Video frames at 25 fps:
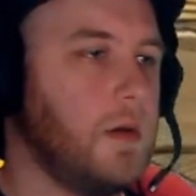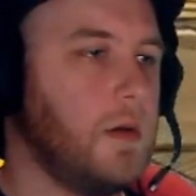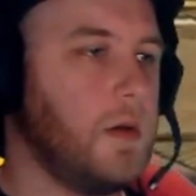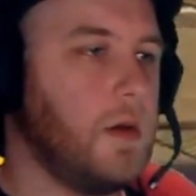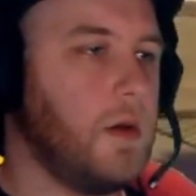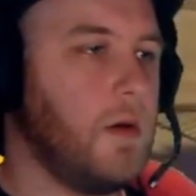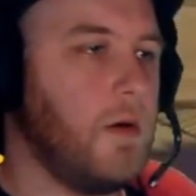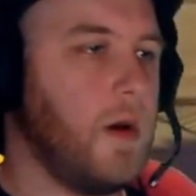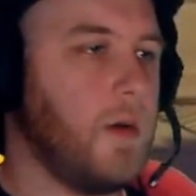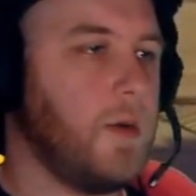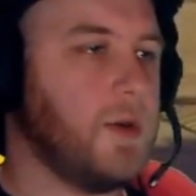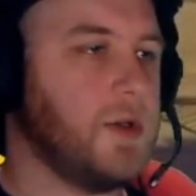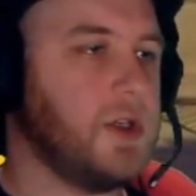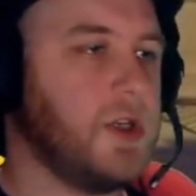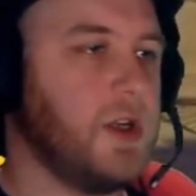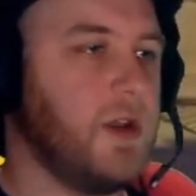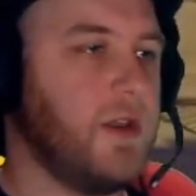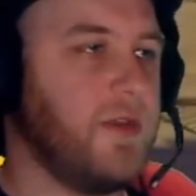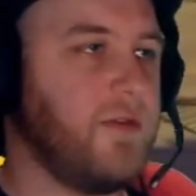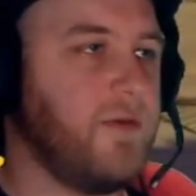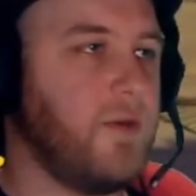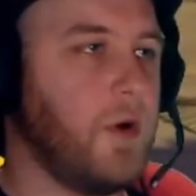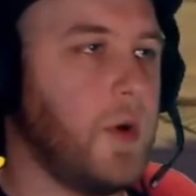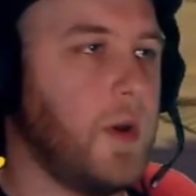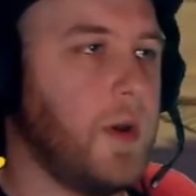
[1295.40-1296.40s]
Alright, we're just going to
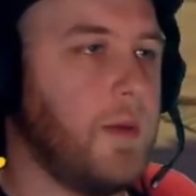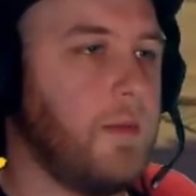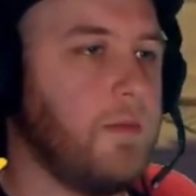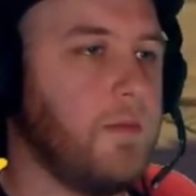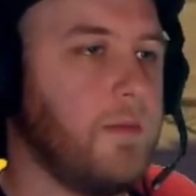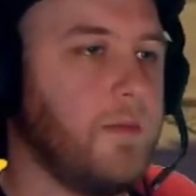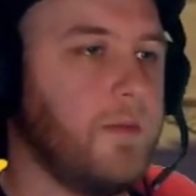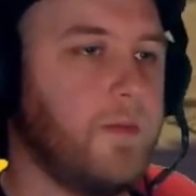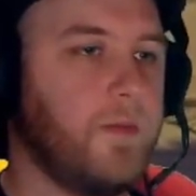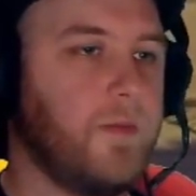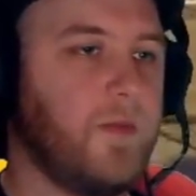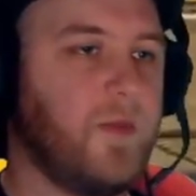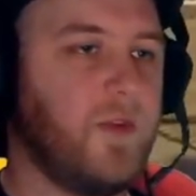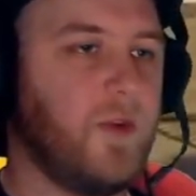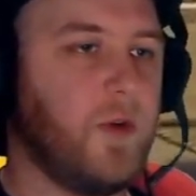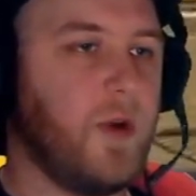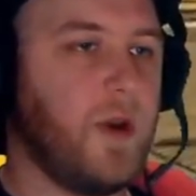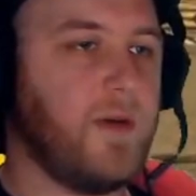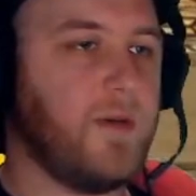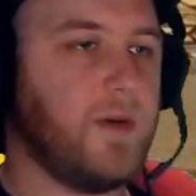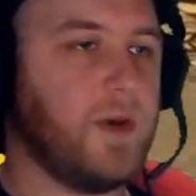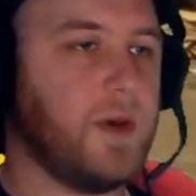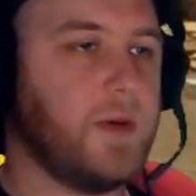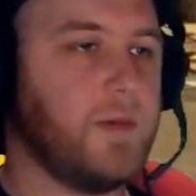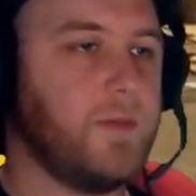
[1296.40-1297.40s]
throw him
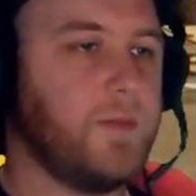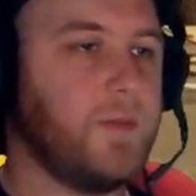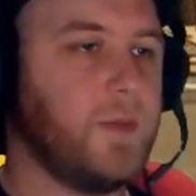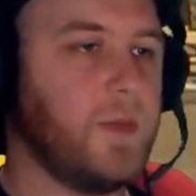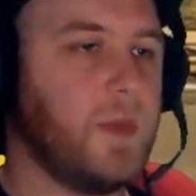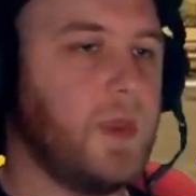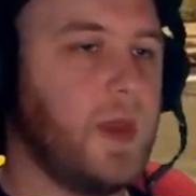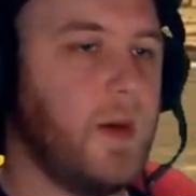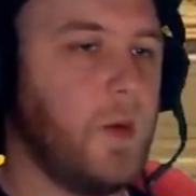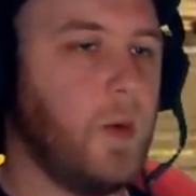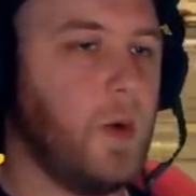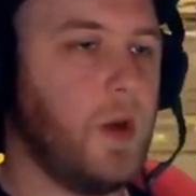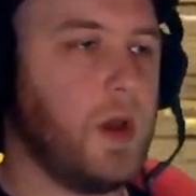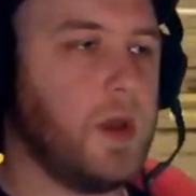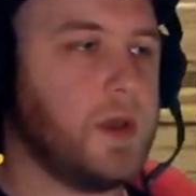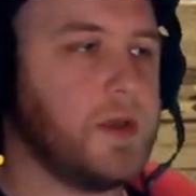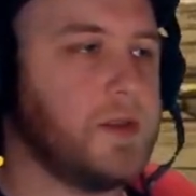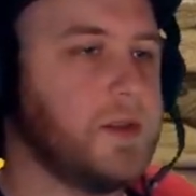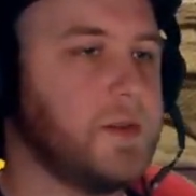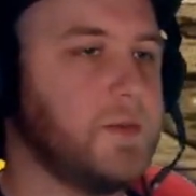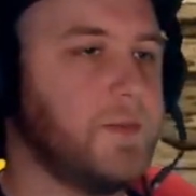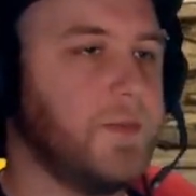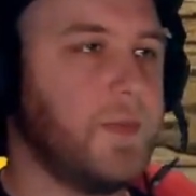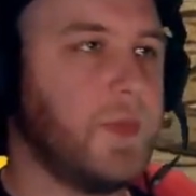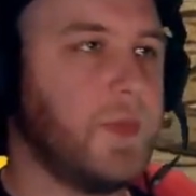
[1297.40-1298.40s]
forever. That works.